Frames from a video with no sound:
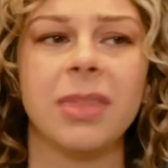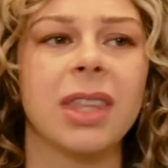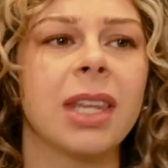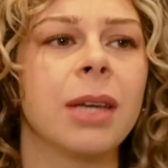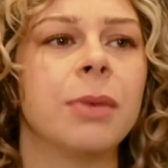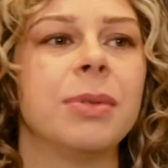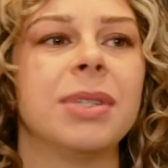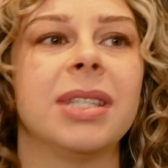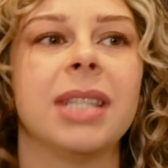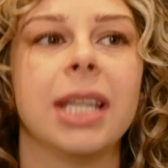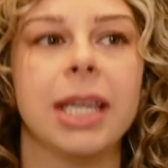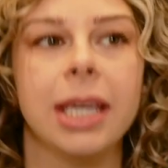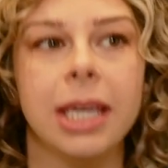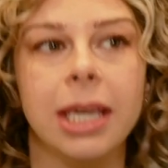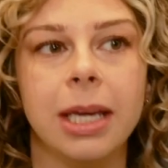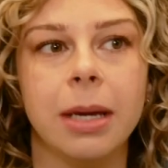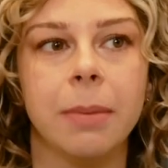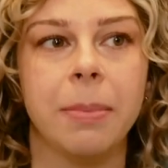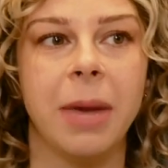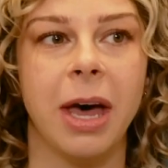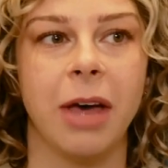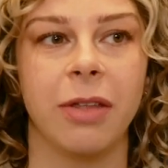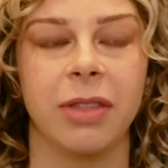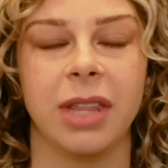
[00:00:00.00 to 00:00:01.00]
I was thinking
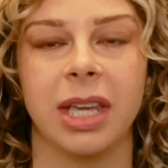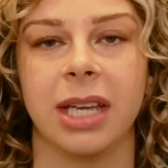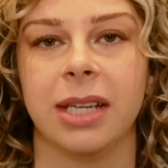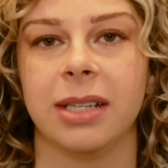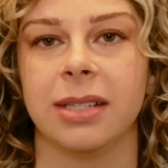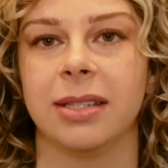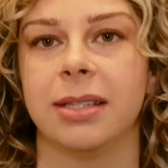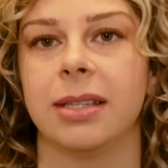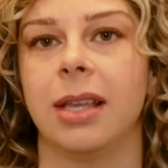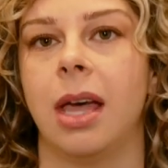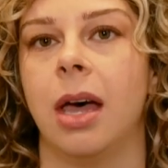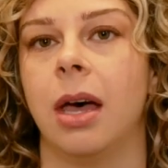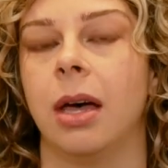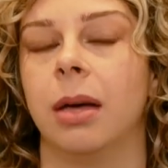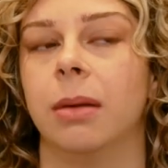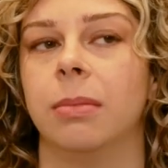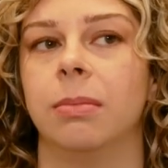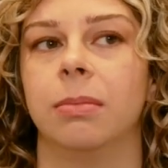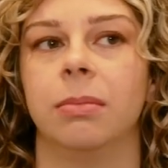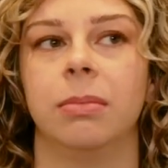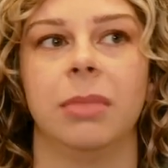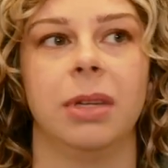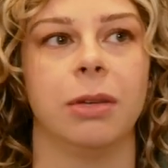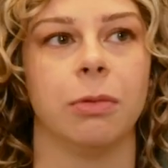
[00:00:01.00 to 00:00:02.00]
about this
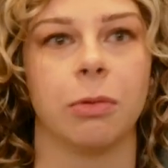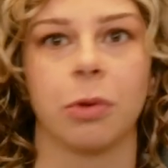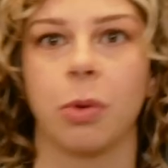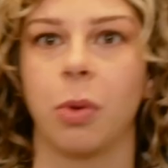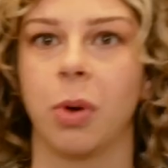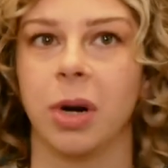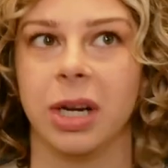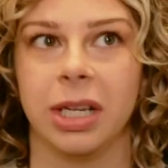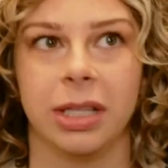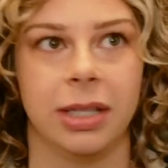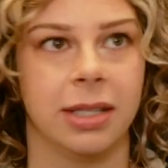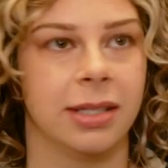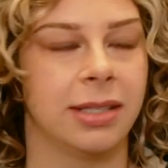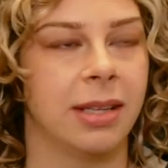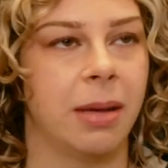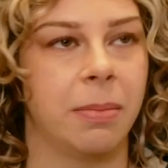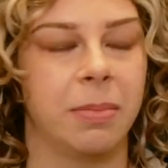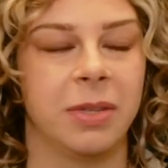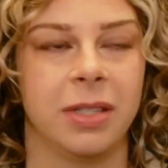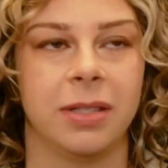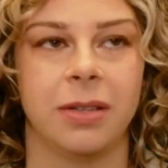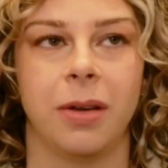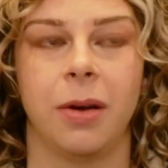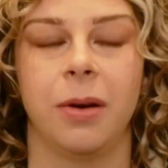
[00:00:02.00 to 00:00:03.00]
and recording this
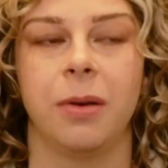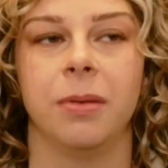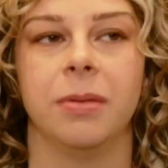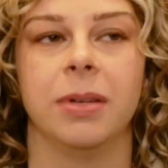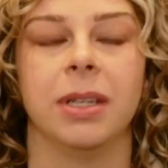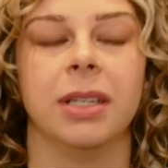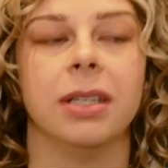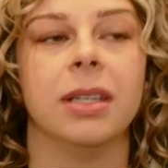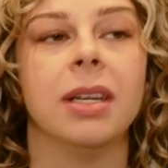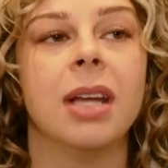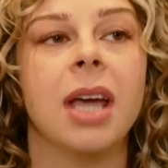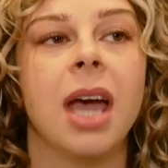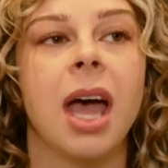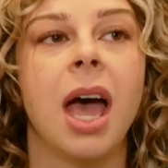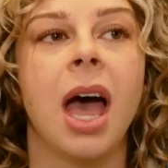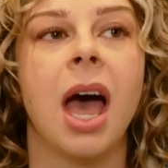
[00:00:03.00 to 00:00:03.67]
episode, and